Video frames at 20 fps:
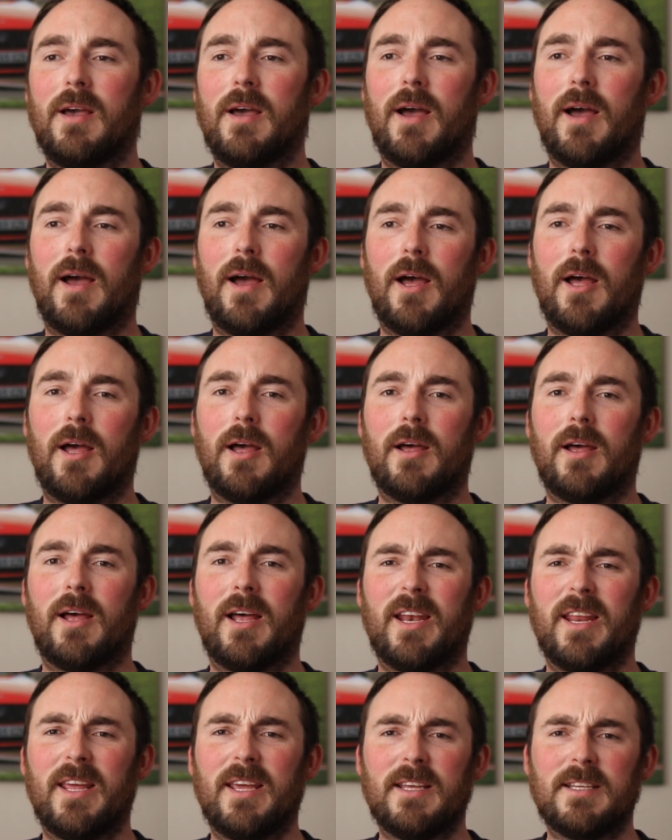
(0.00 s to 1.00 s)

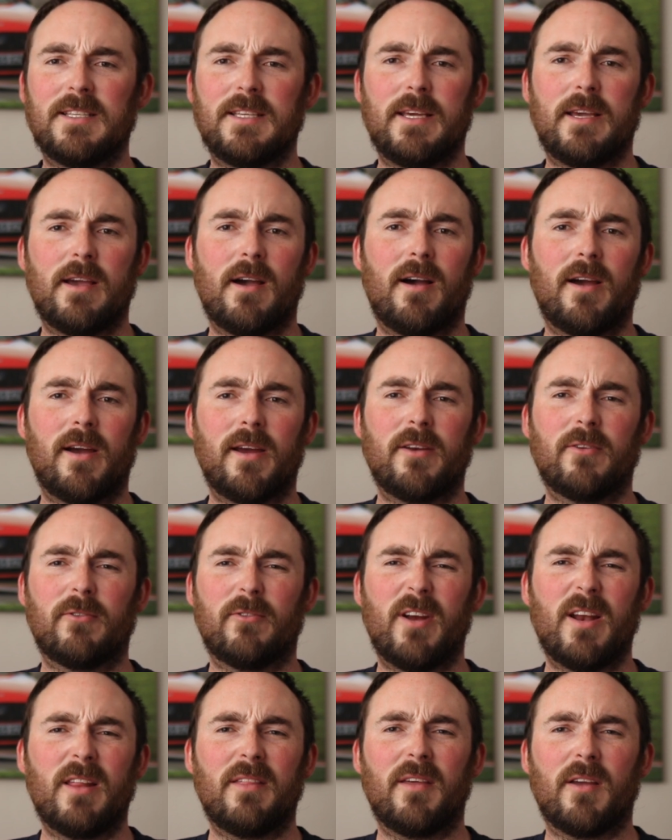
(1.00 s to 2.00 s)
an easy guide or
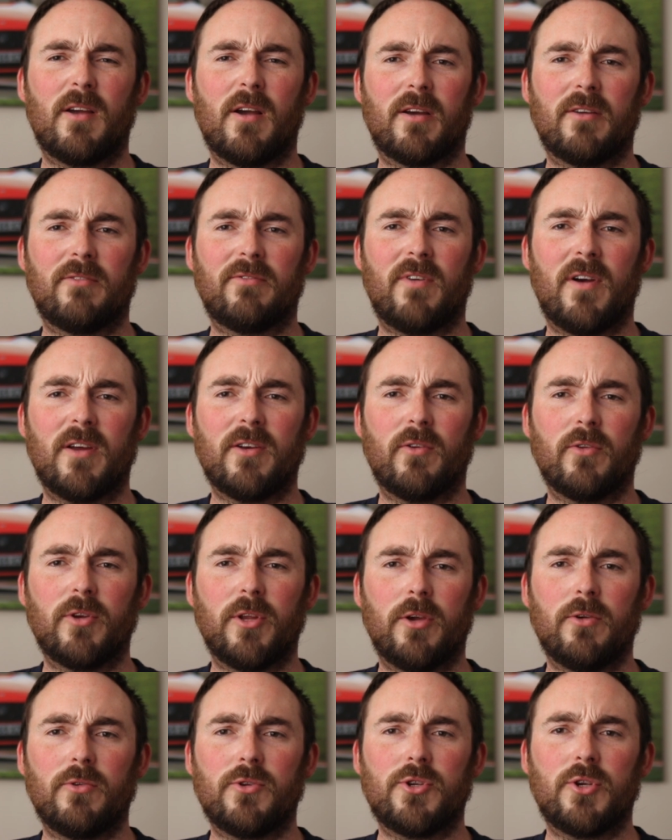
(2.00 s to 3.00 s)
anything I could find on
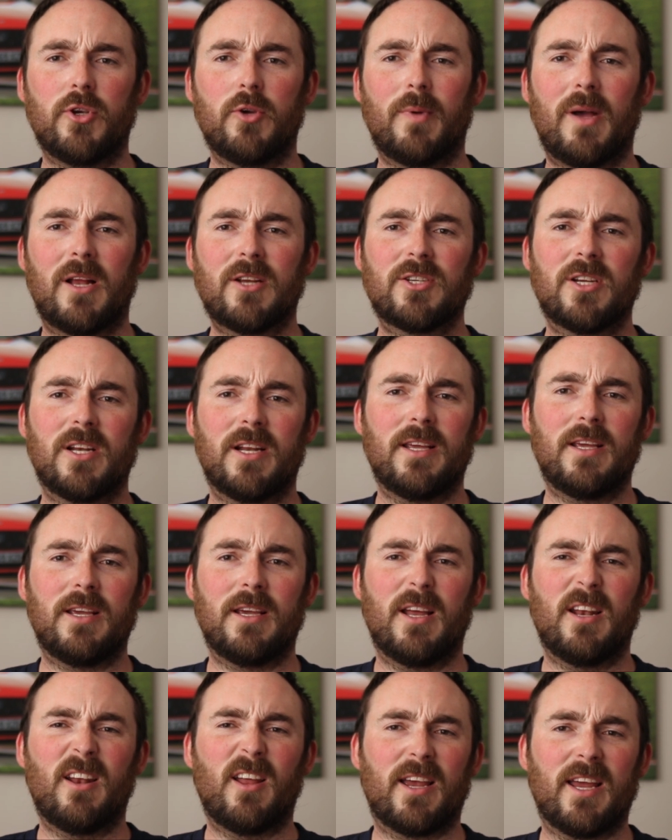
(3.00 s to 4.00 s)
YouTube, actually,
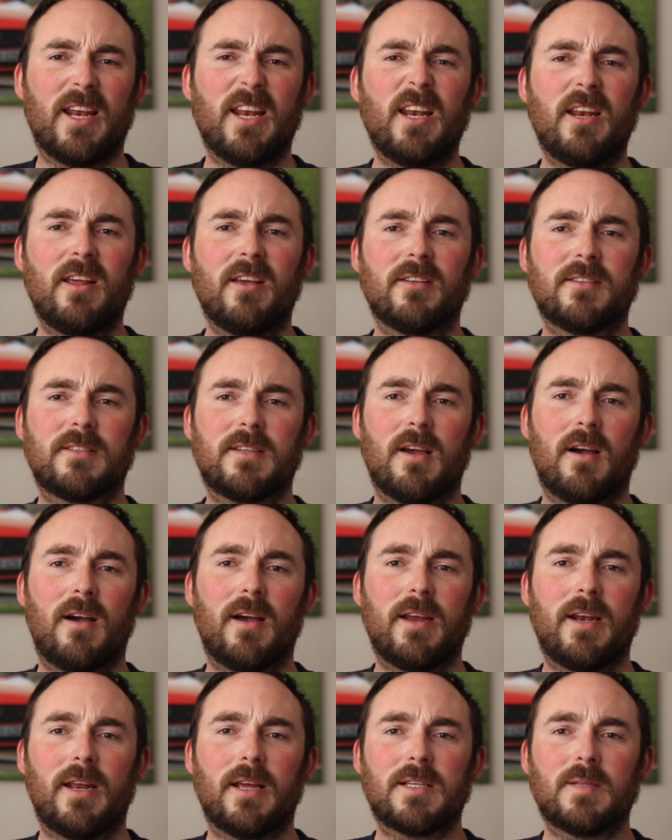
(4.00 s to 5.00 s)
like an idiot's
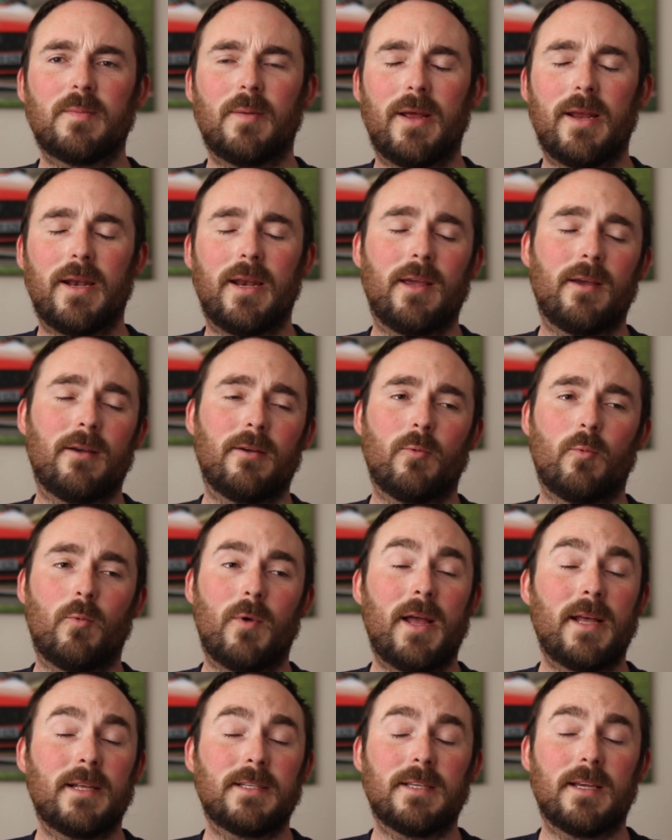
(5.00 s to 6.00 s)
guide explaining
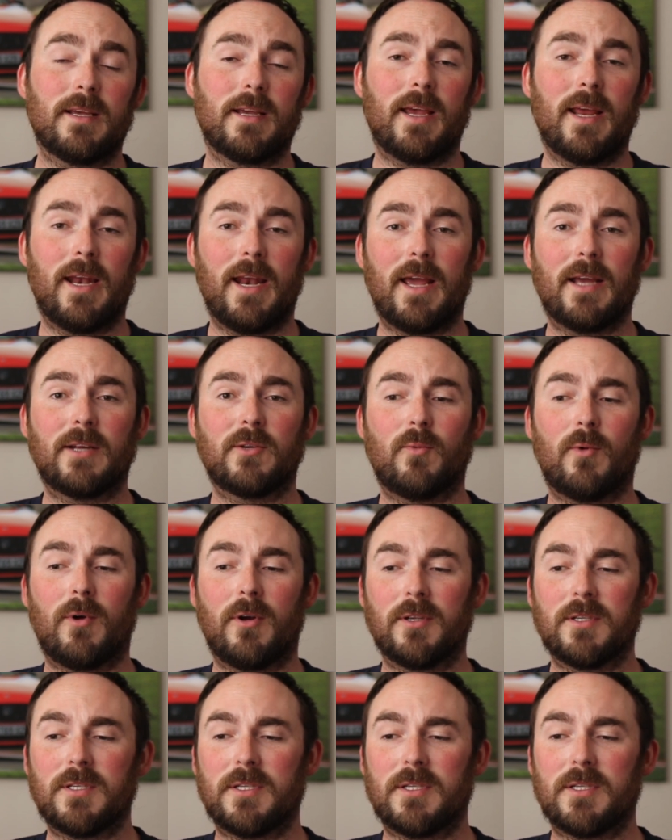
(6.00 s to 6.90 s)
where to connect what.